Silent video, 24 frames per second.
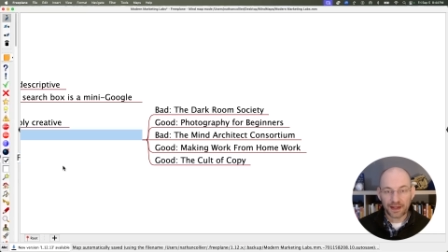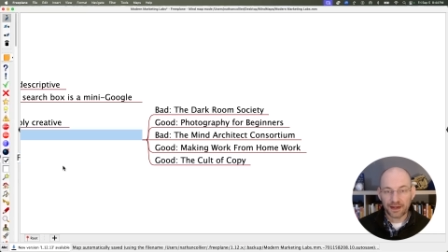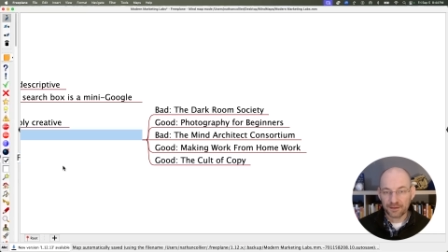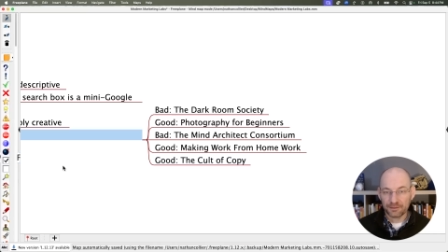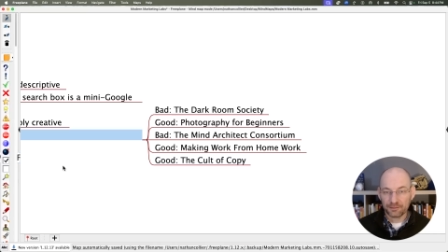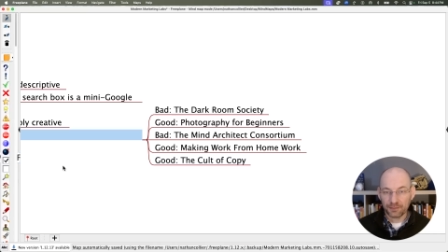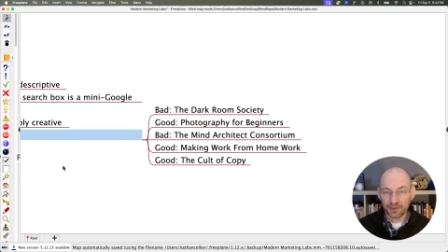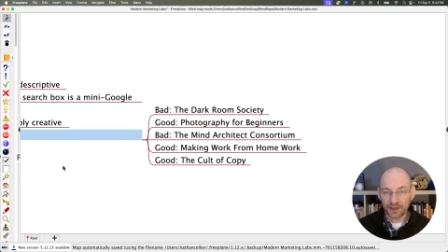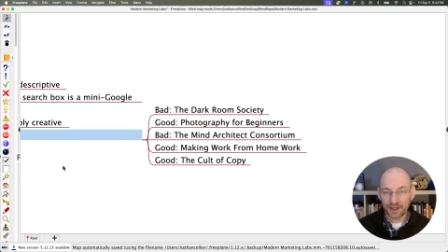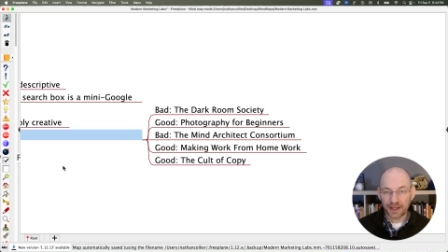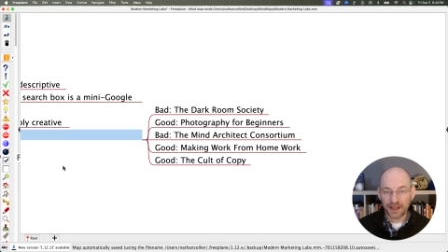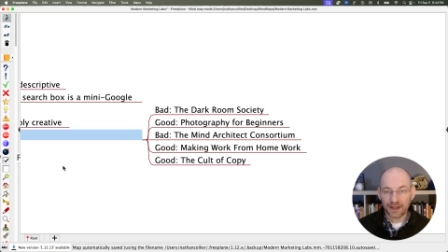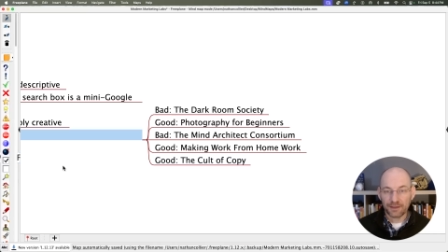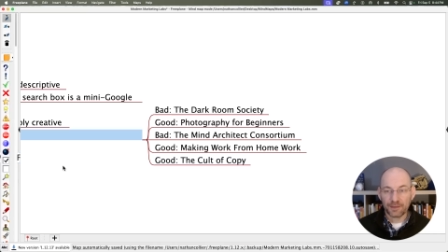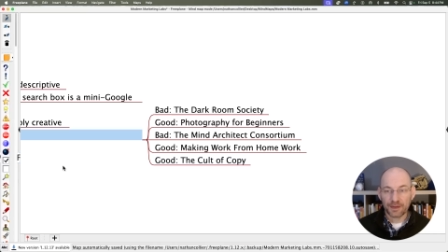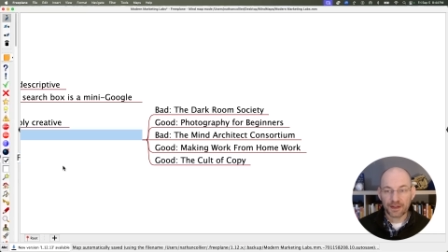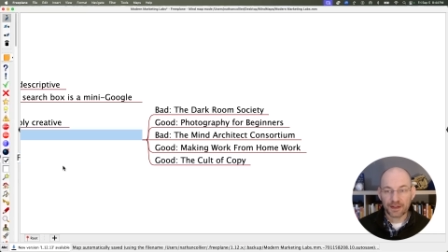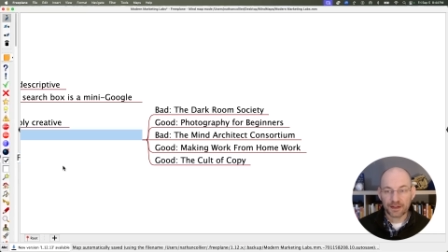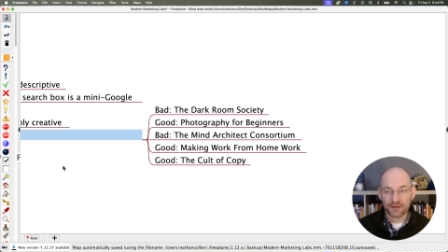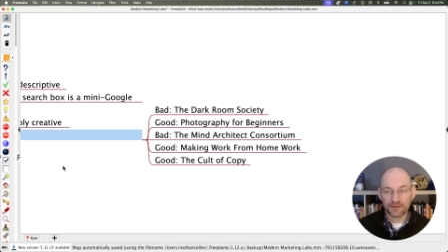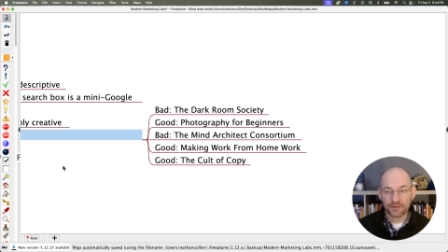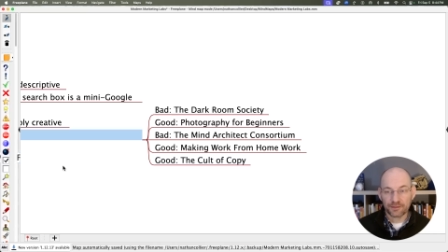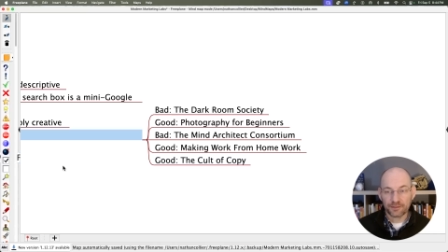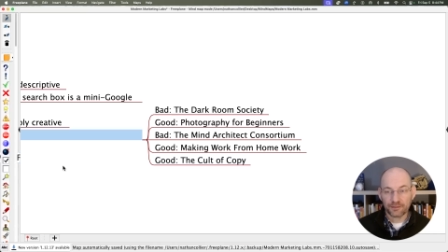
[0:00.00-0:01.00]
play
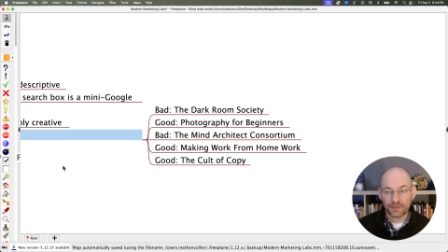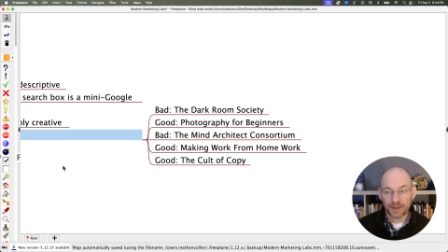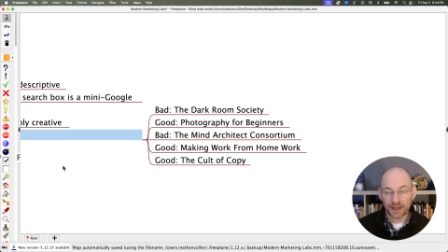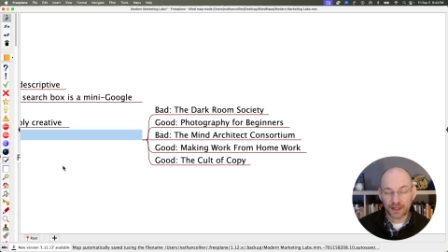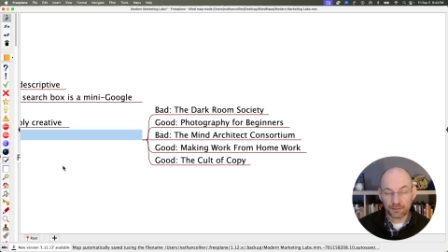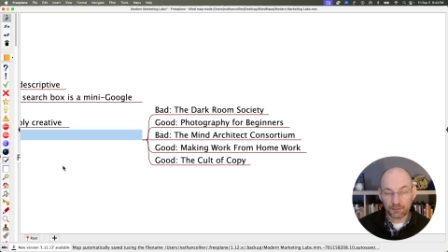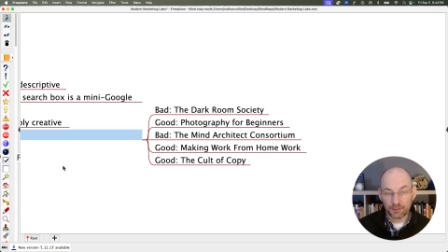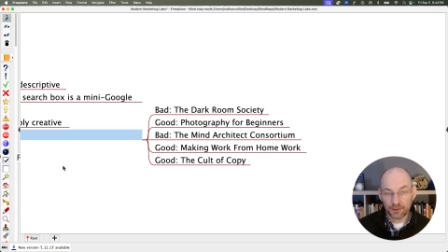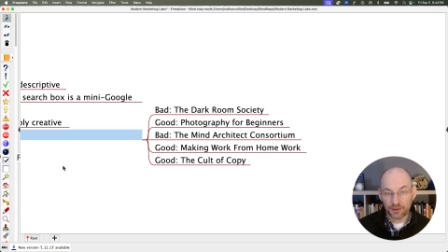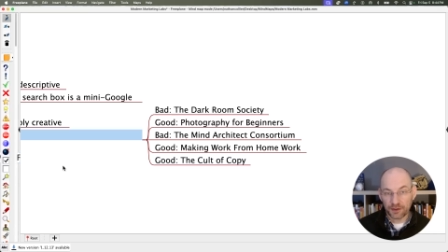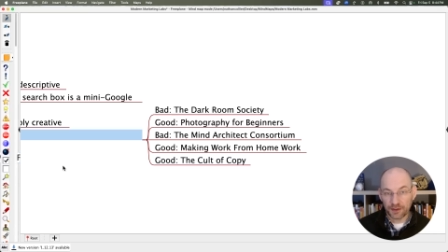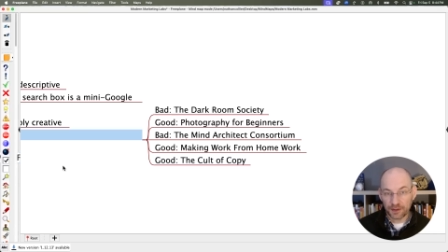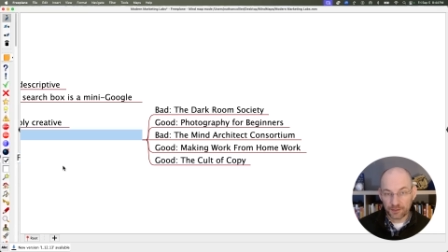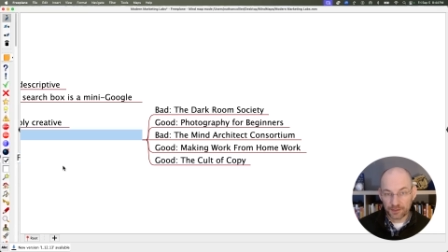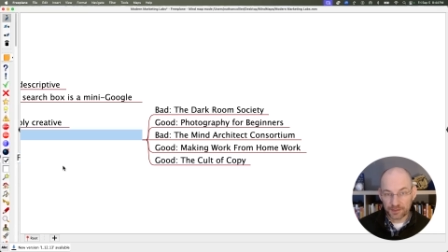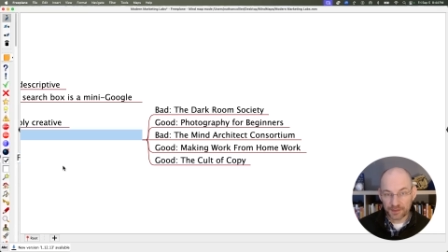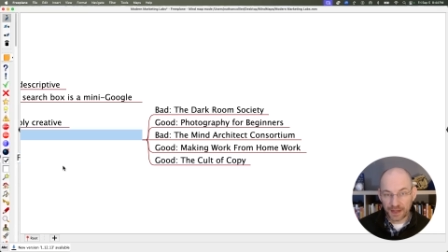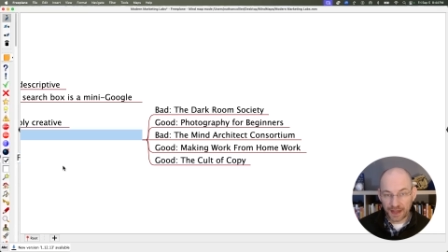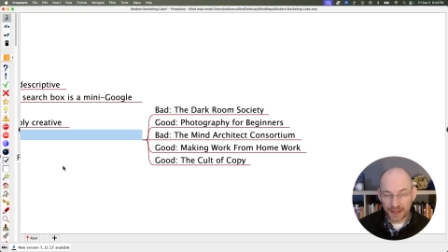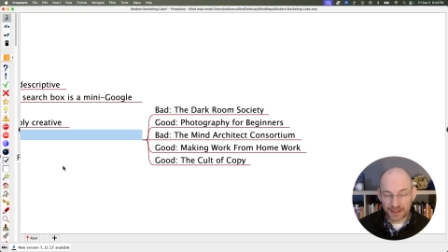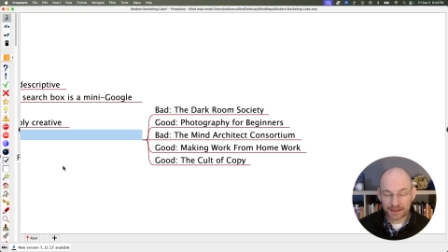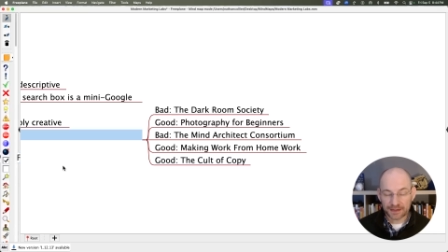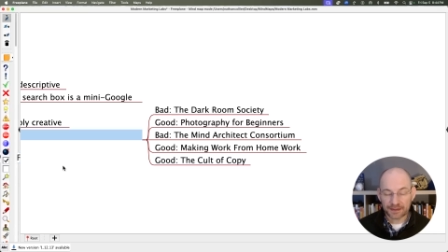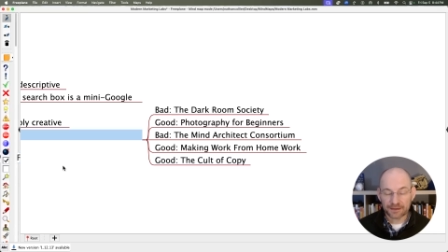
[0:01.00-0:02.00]
because my community was
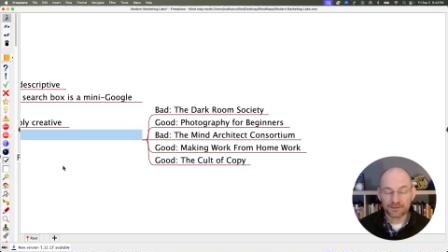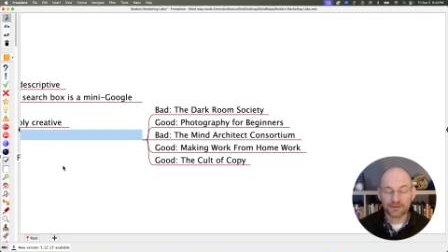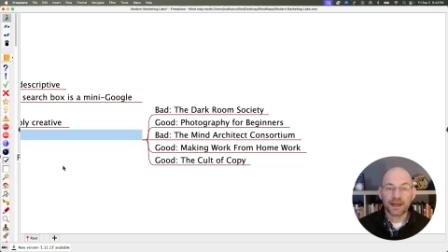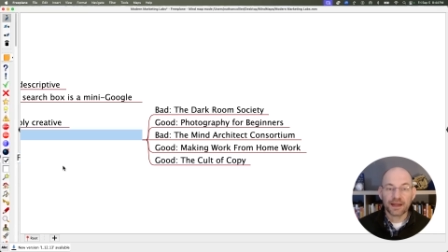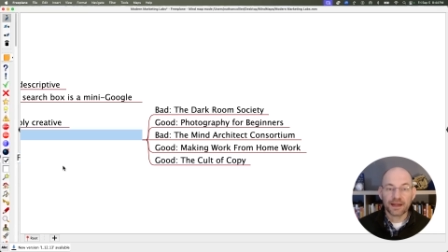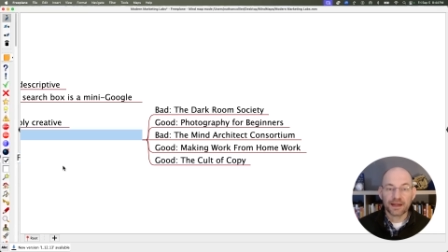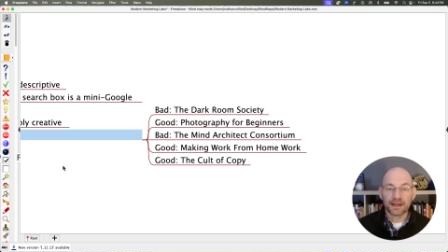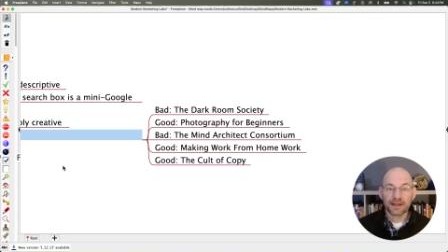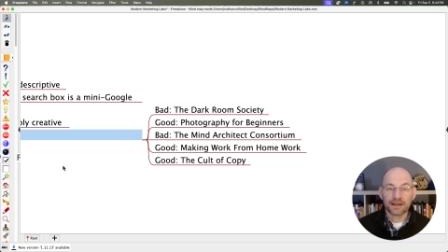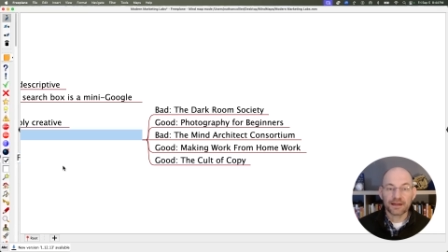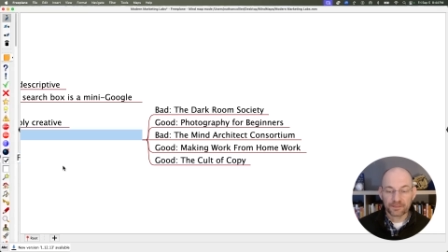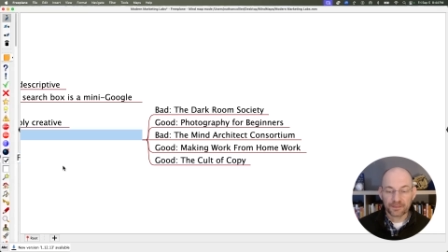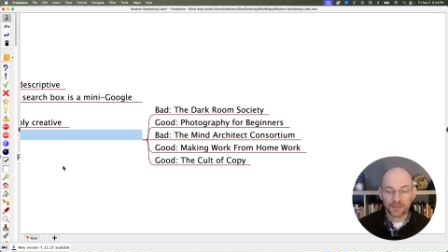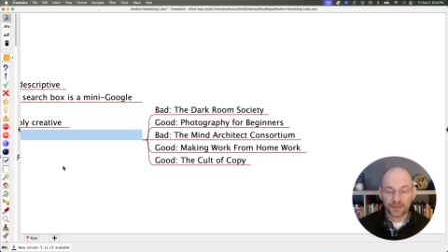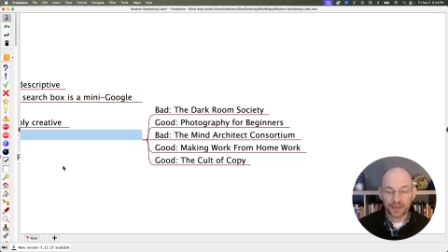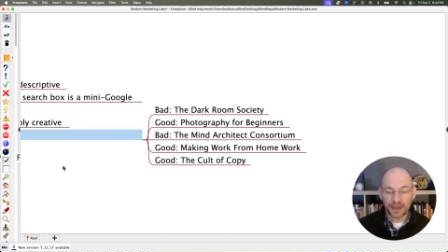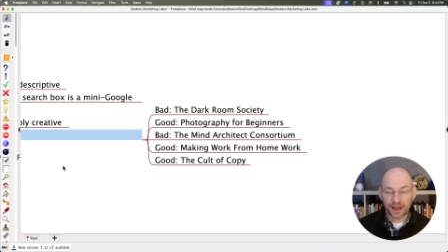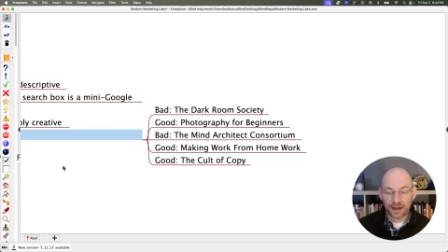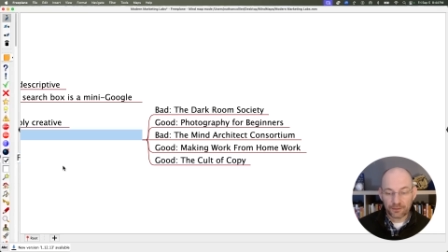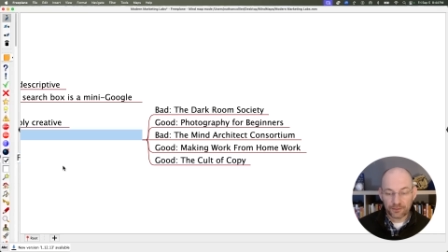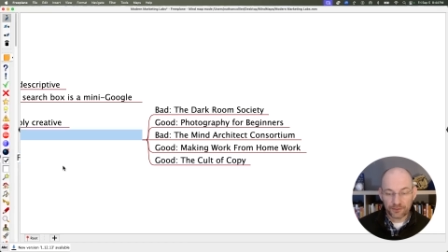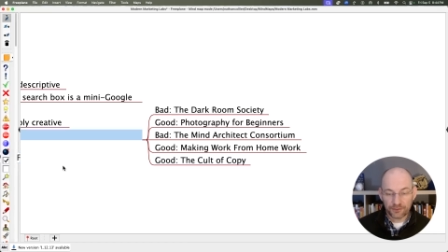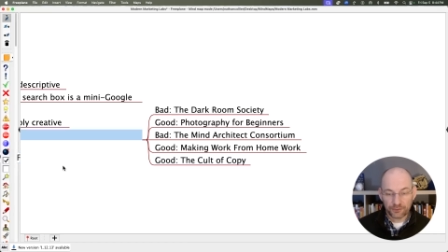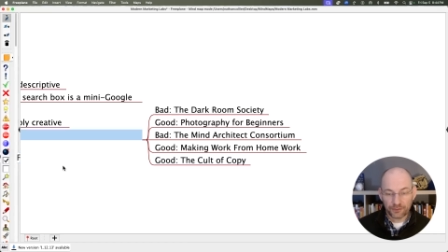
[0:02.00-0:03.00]
active. And that
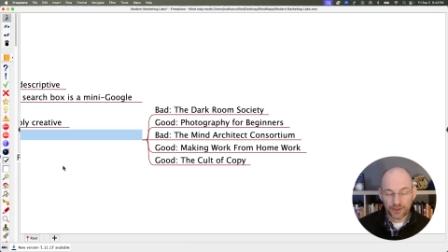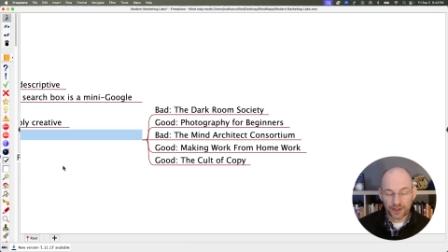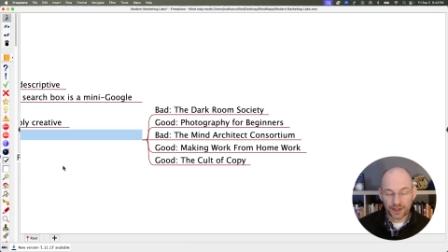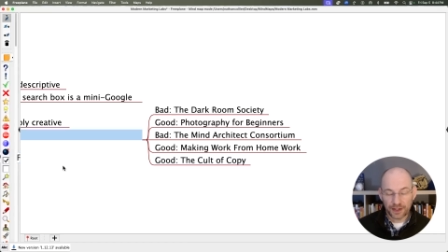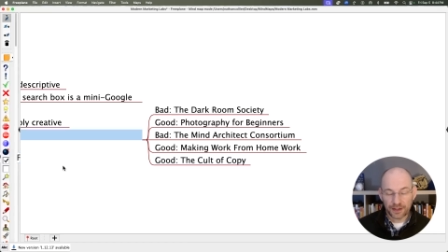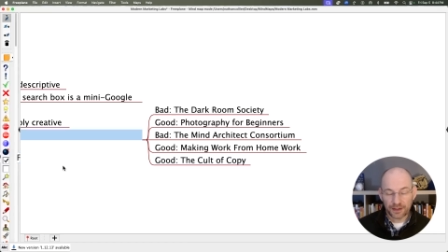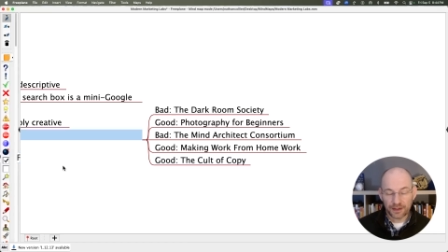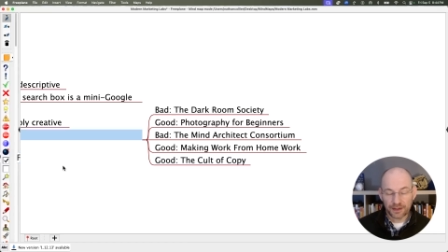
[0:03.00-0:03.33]
was what